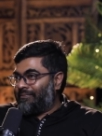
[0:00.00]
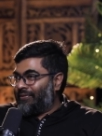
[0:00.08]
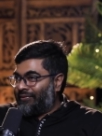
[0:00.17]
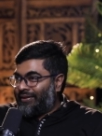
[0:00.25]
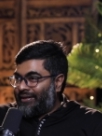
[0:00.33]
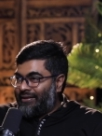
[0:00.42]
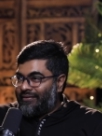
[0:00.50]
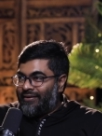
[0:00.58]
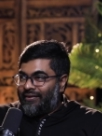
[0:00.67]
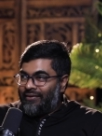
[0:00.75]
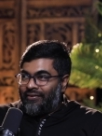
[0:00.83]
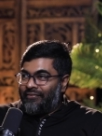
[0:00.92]
No, that is
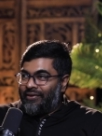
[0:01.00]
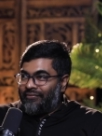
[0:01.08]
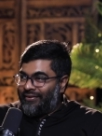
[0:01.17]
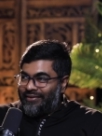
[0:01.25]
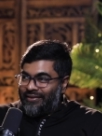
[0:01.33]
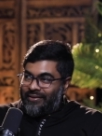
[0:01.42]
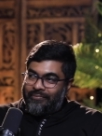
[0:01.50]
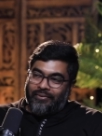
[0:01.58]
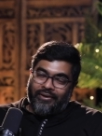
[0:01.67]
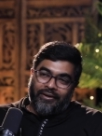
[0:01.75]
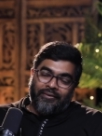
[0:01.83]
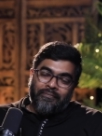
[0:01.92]
not how it works in the product.